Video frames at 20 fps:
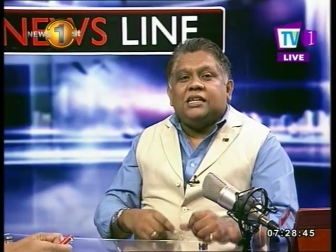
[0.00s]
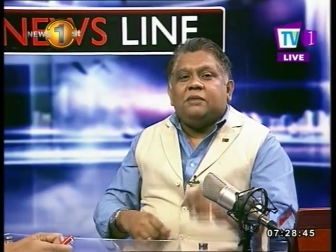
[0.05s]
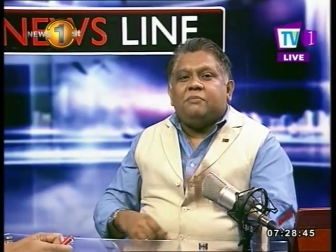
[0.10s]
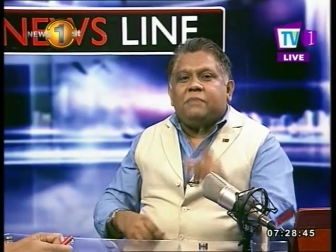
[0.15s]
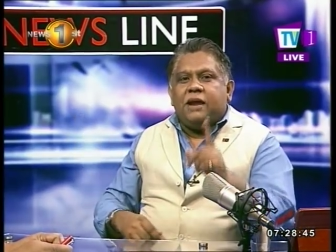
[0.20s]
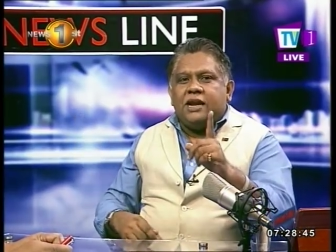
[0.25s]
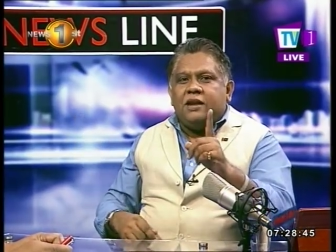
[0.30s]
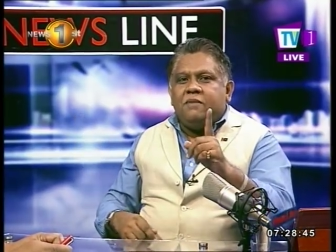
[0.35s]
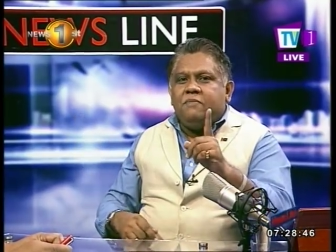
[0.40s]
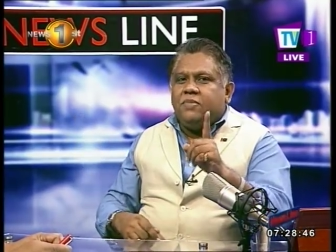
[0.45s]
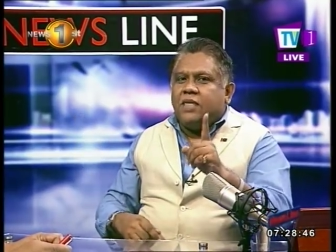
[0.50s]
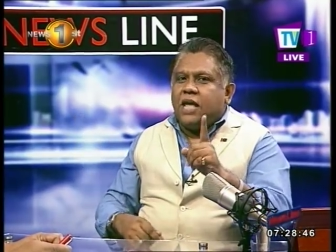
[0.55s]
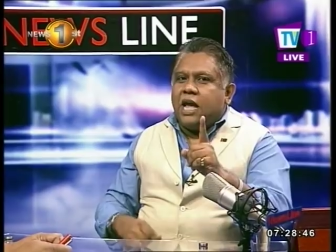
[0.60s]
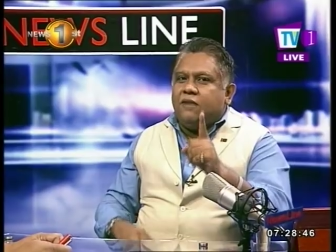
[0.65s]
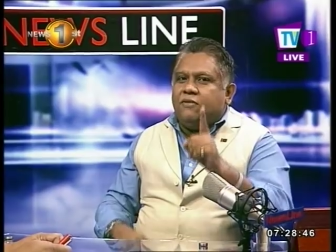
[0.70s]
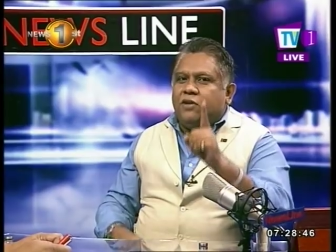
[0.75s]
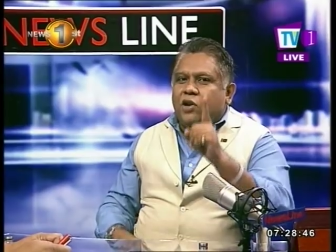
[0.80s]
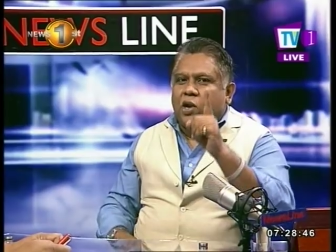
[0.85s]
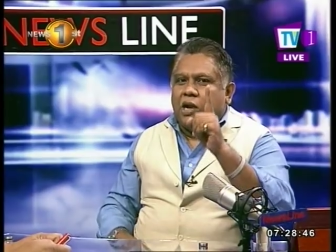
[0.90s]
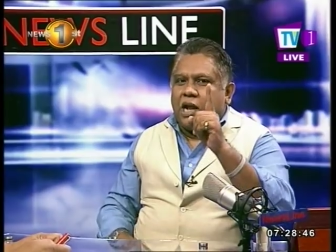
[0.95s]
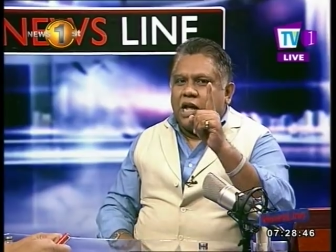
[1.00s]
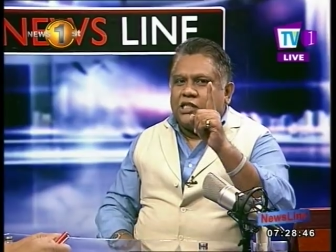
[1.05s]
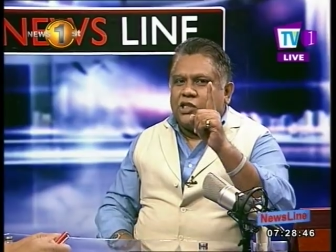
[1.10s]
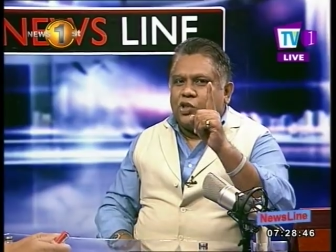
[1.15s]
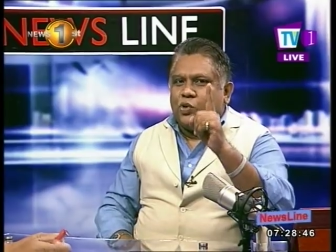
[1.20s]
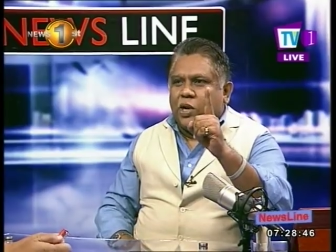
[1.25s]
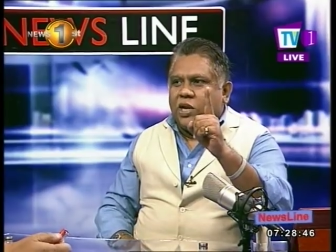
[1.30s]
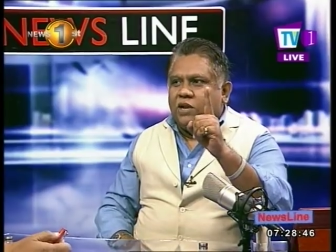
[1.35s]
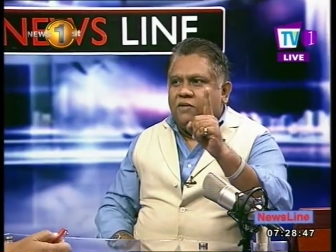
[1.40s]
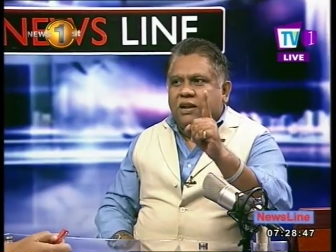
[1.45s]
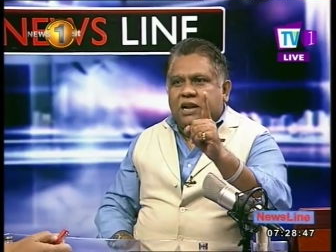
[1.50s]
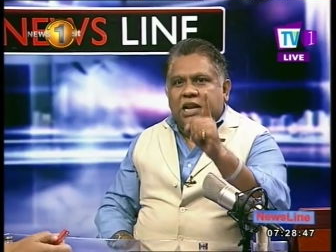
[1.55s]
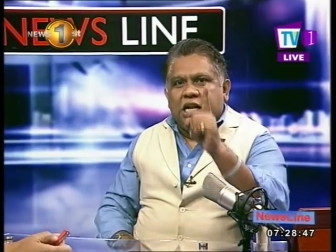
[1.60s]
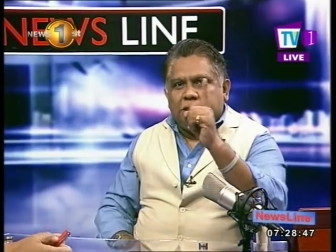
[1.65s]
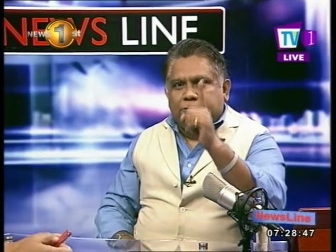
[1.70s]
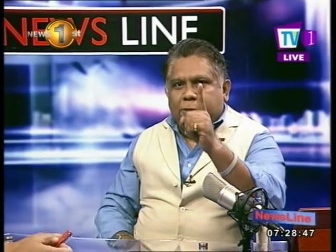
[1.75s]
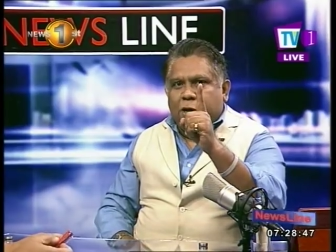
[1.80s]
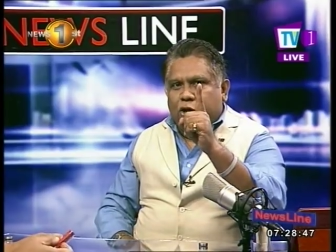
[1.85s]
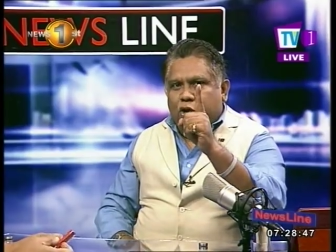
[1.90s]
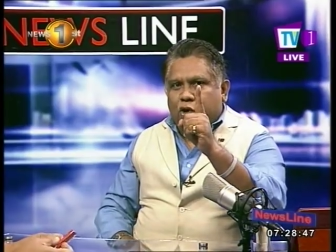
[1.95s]
said, Madam, I will not answer to anyone
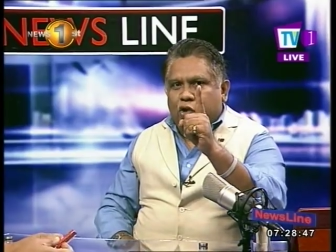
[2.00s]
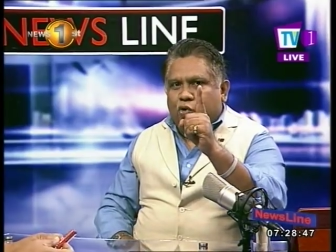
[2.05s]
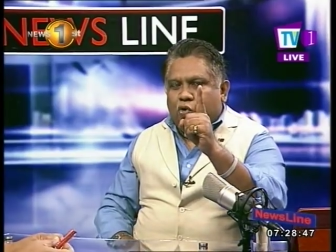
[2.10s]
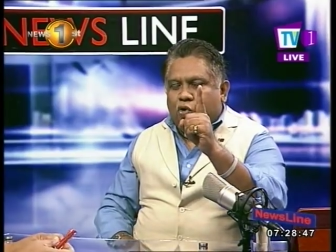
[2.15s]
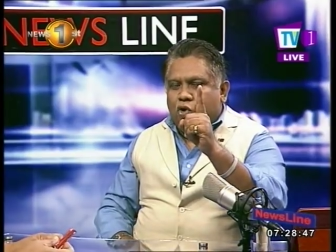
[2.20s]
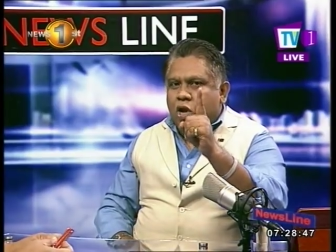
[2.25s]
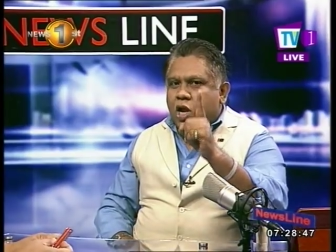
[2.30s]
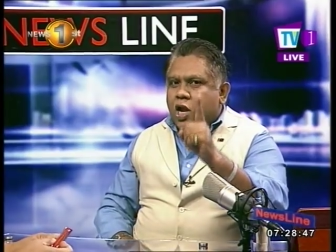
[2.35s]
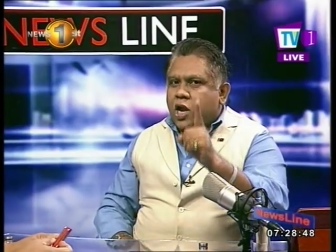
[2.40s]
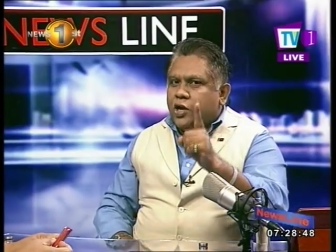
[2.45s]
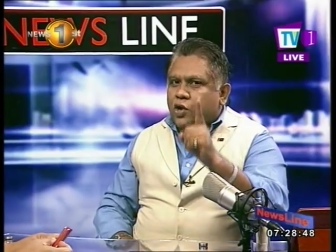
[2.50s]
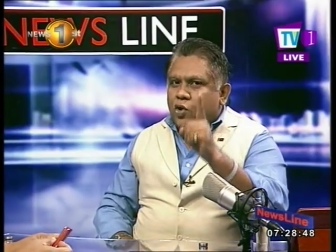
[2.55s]
else but to you.